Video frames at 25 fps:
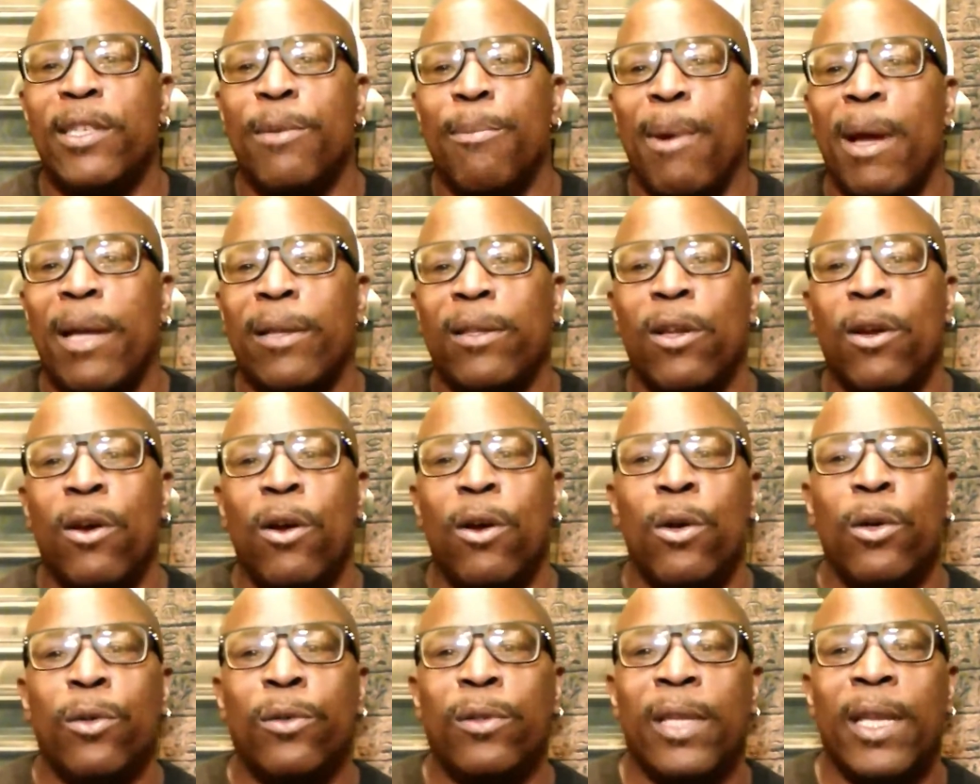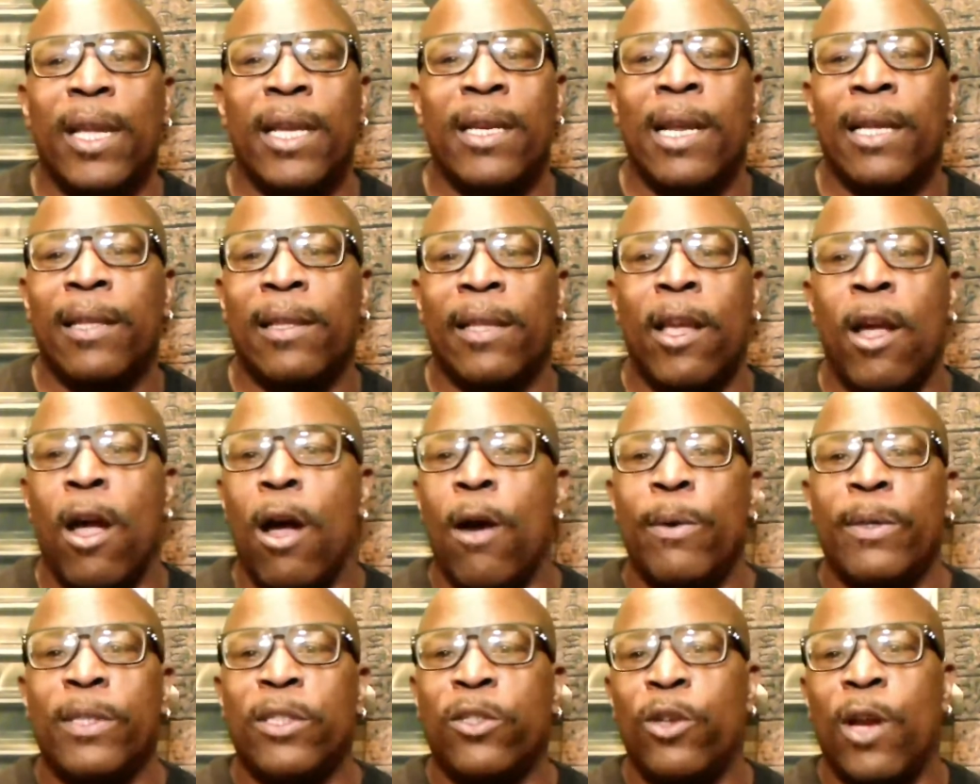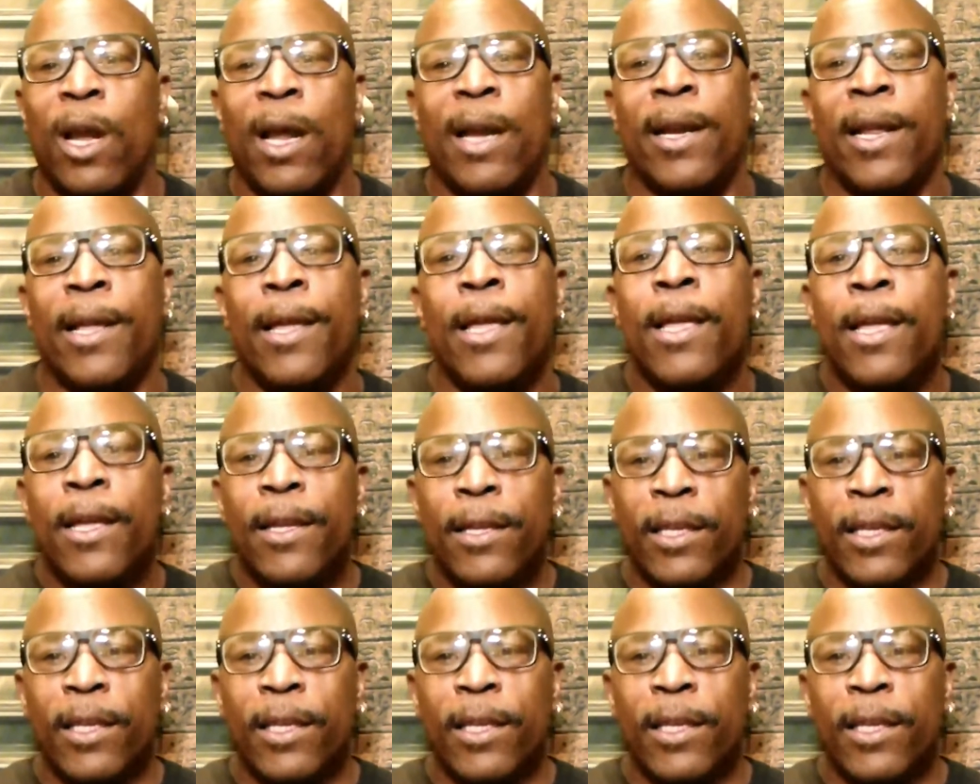about the whole thing that they always trying to